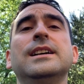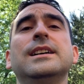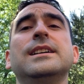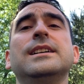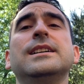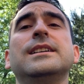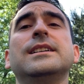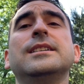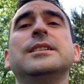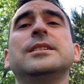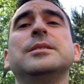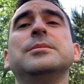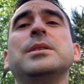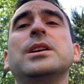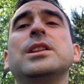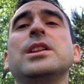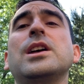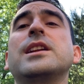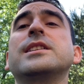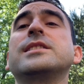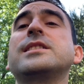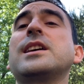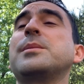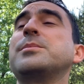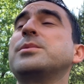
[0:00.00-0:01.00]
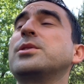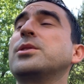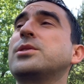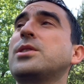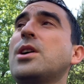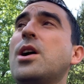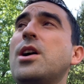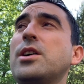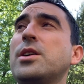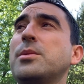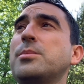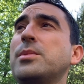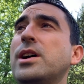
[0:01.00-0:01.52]
A lot of times they'll
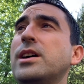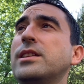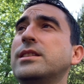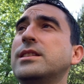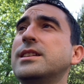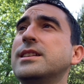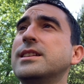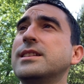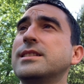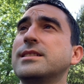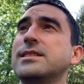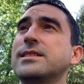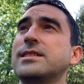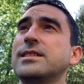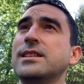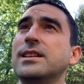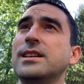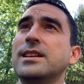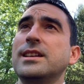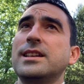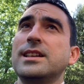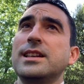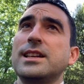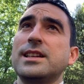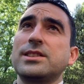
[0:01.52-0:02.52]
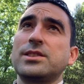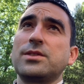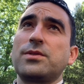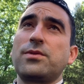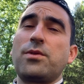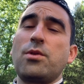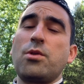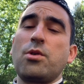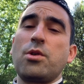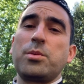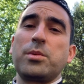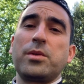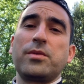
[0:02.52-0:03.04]
talk about that its
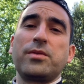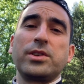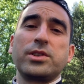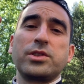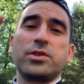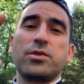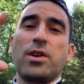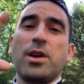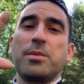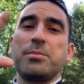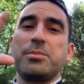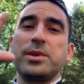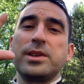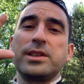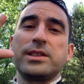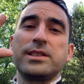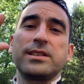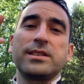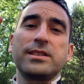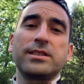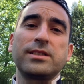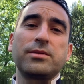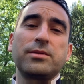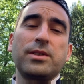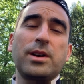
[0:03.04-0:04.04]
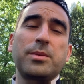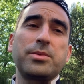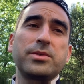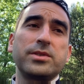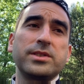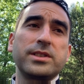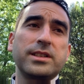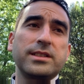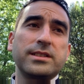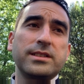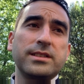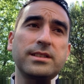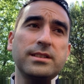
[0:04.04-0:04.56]
form of a trumpet
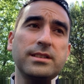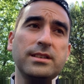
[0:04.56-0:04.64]
represents,